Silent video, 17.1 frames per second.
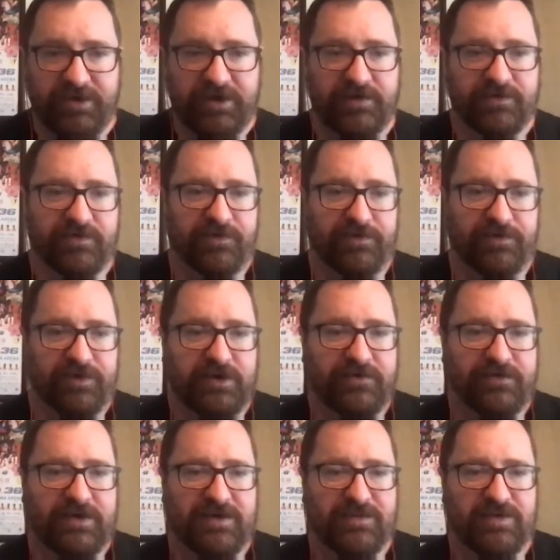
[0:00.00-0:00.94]
the history
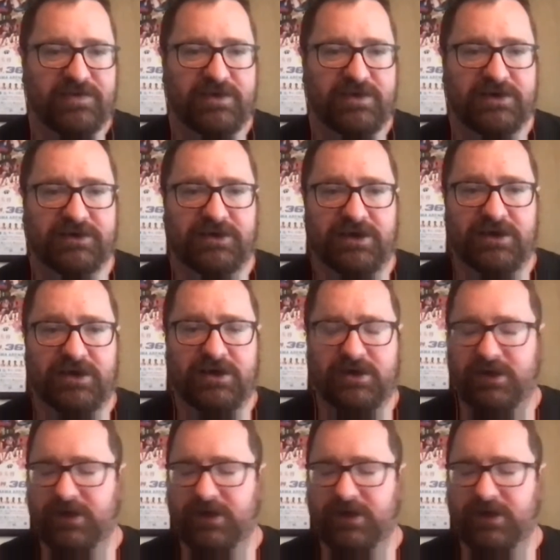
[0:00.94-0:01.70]
of Hamasaki